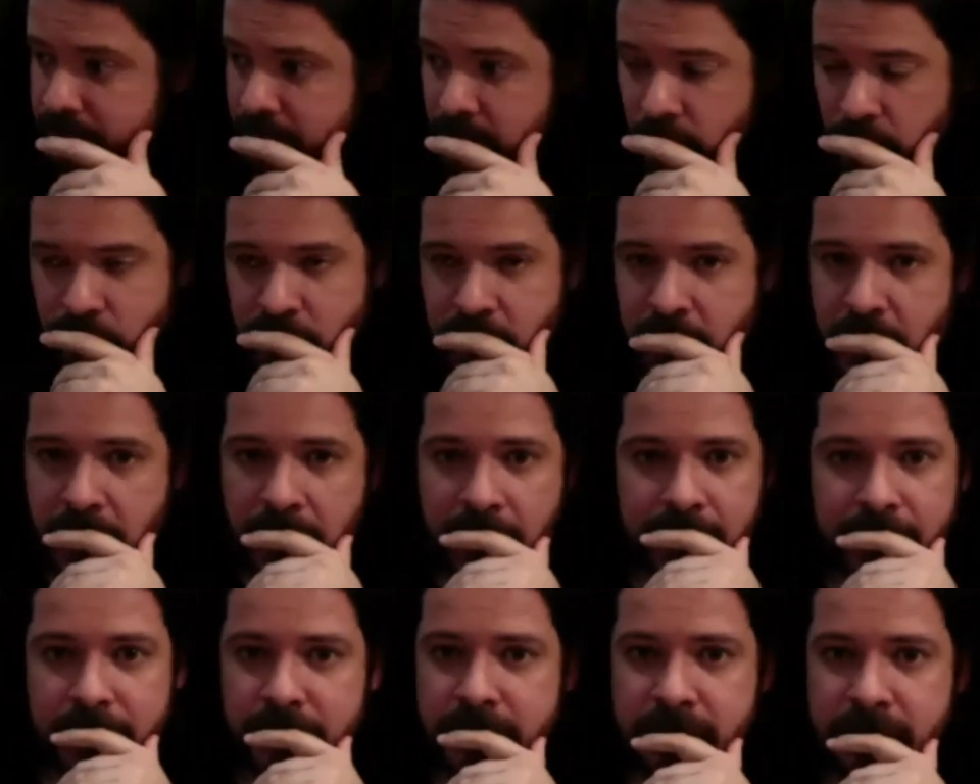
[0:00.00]
oh
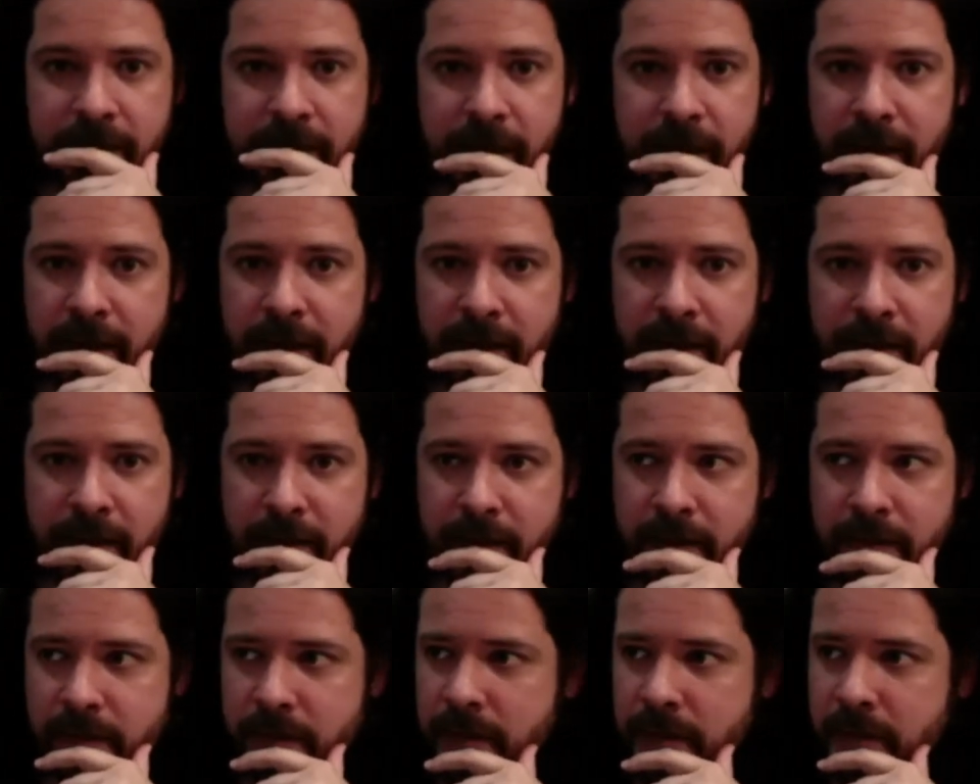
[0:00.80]
gosh, like
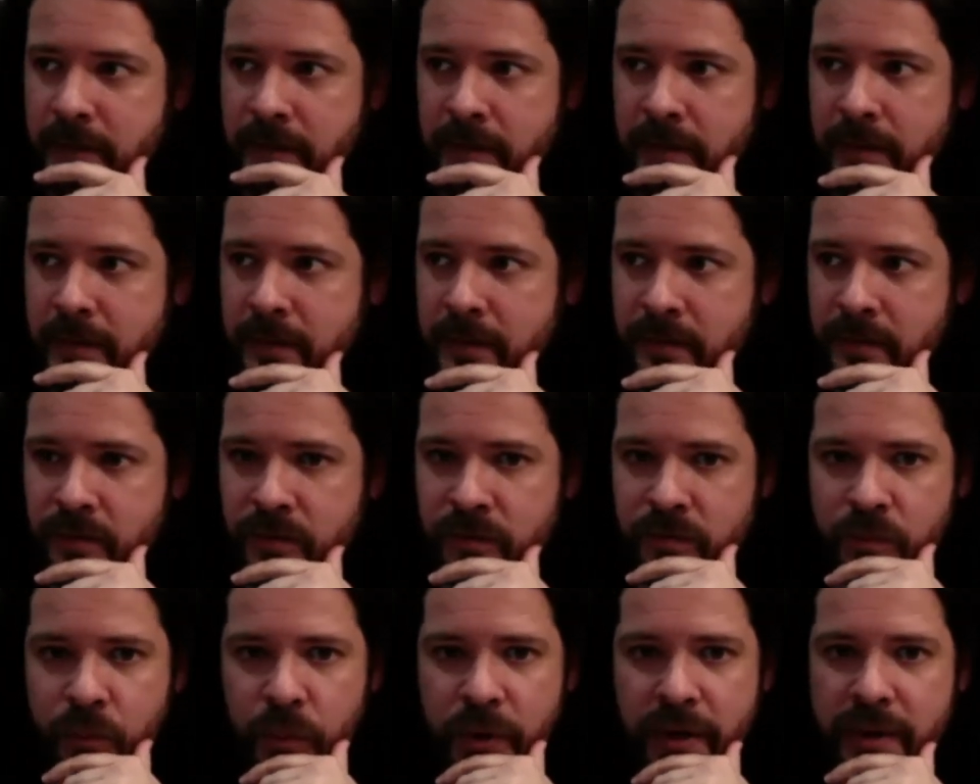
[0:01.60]

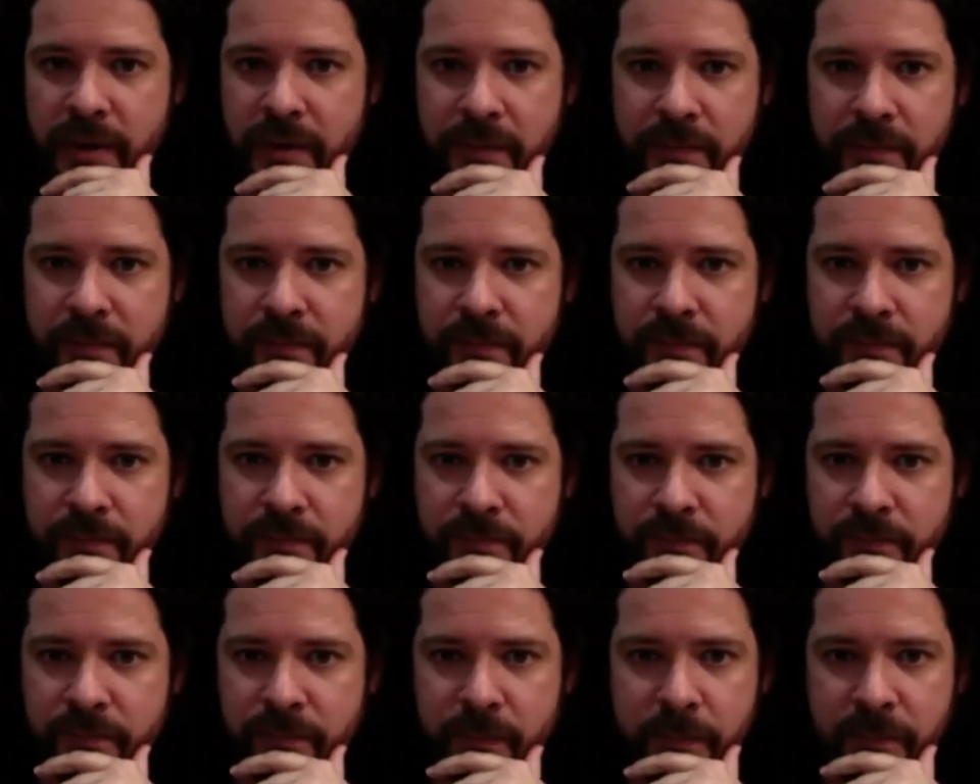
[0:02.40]

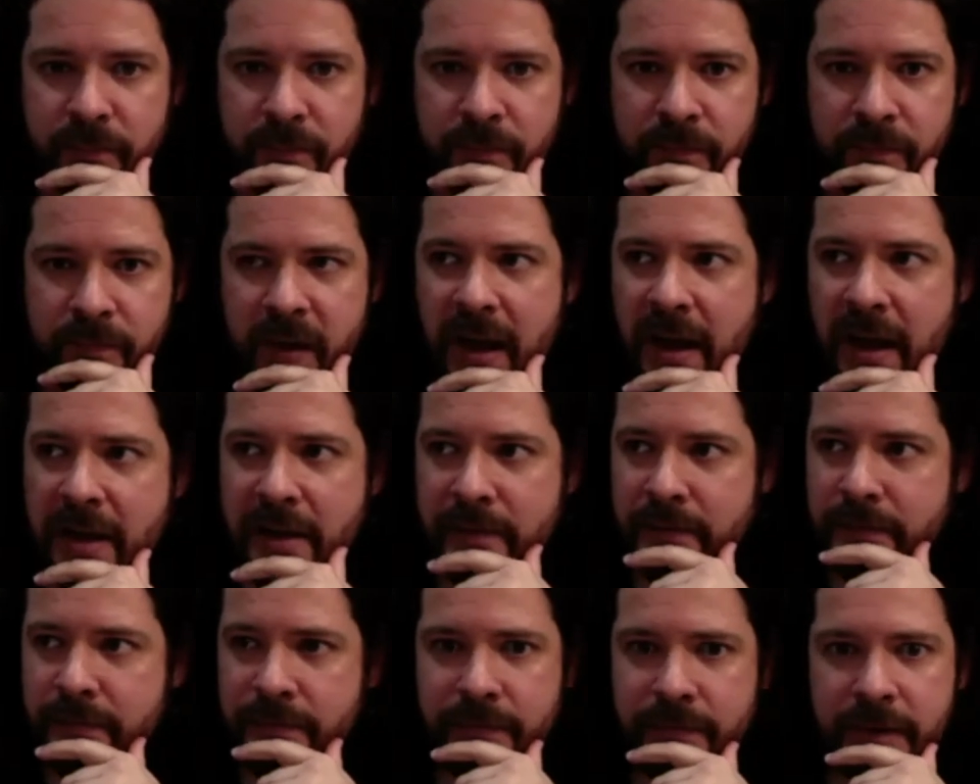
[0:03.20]

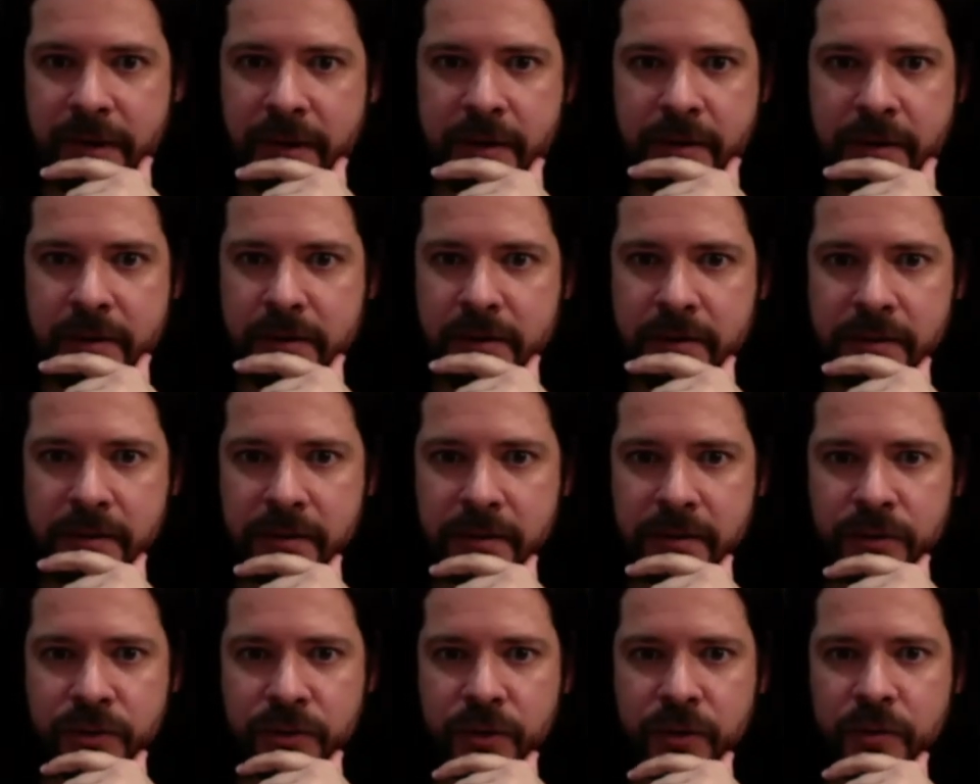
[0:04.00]
twenty-five years
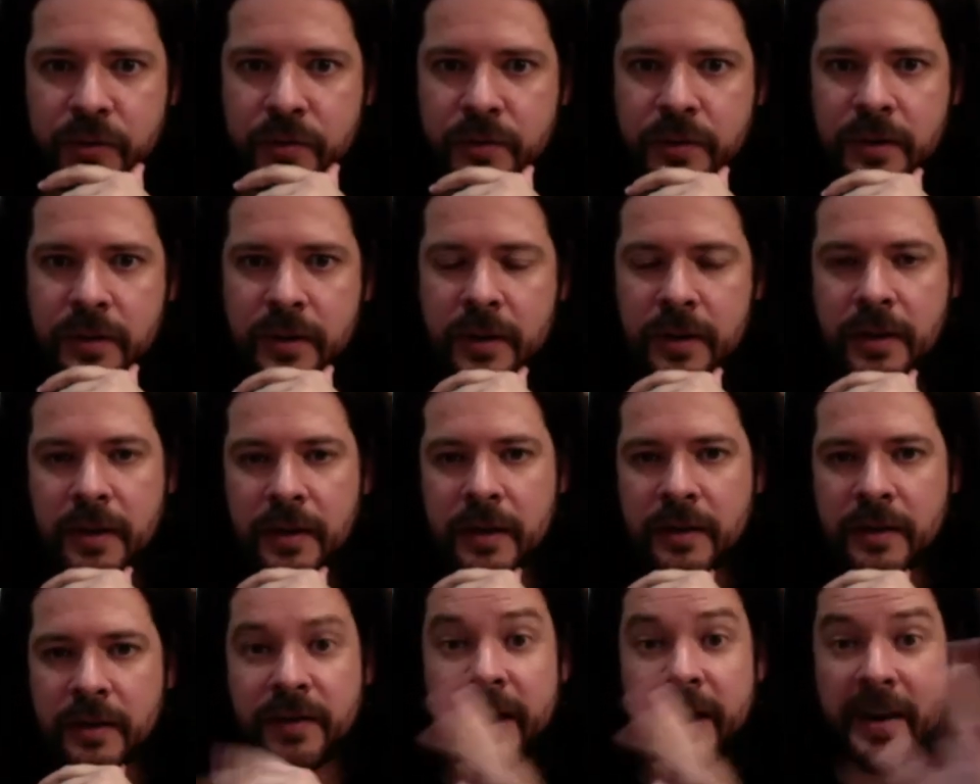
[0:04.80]
or so,
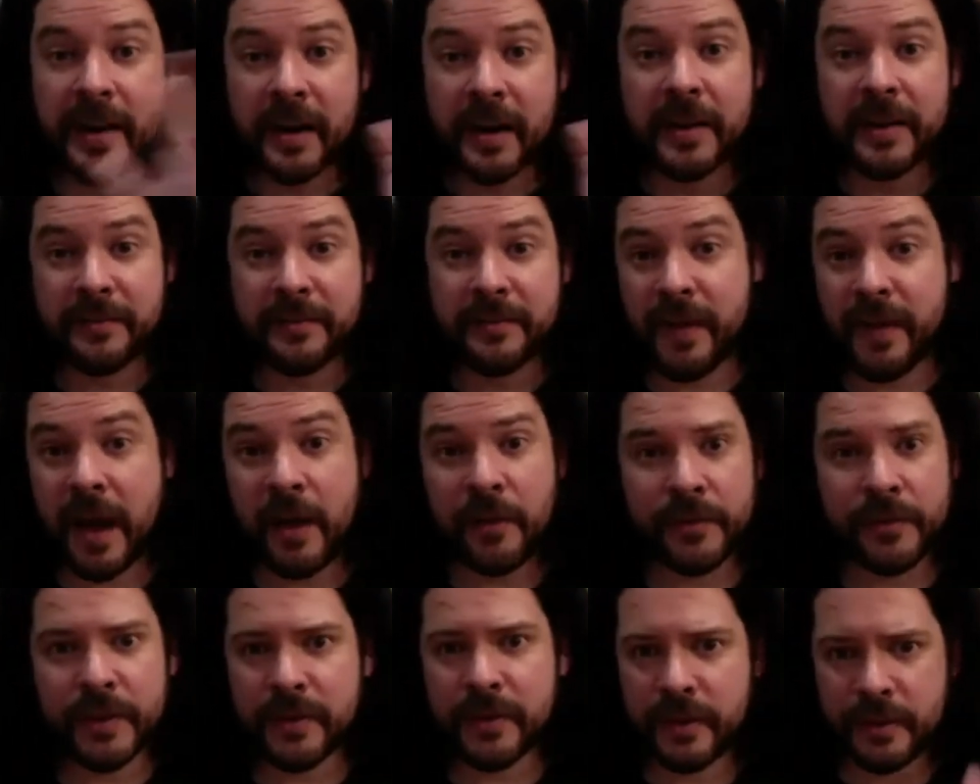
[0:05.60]
finally
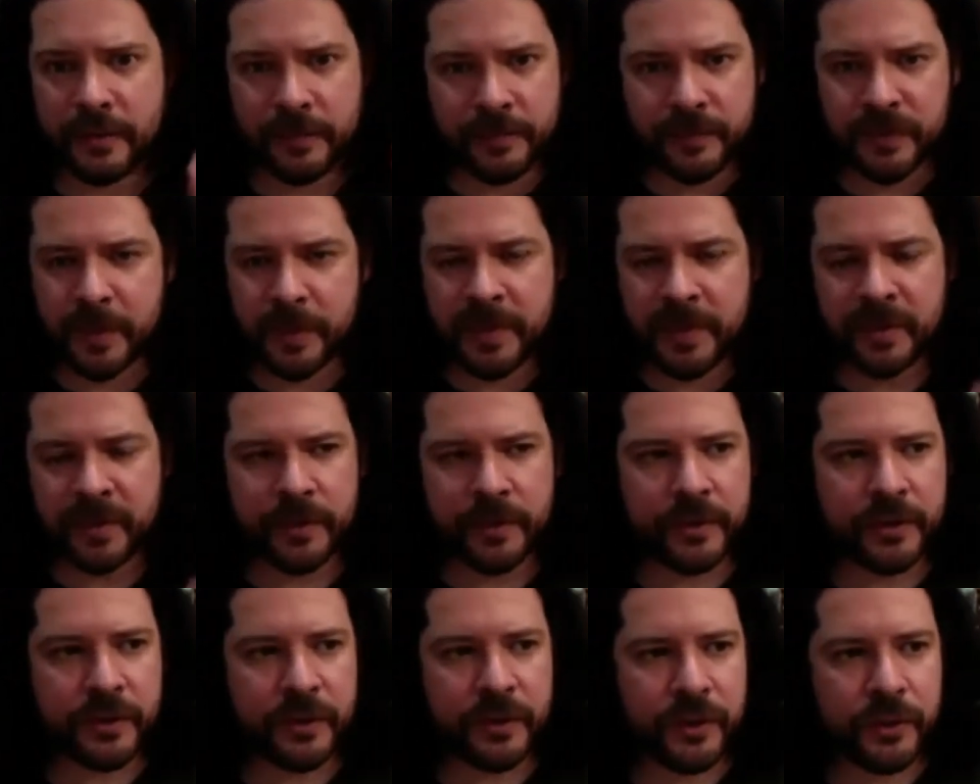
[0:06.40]
found it. The
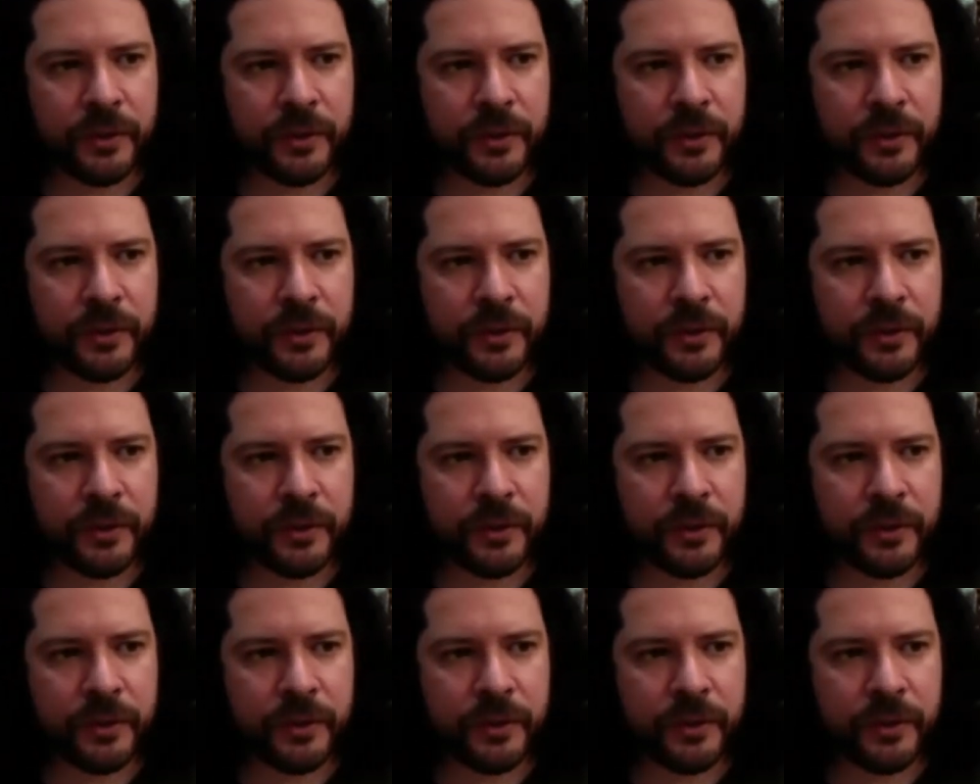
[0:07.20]
cemetery is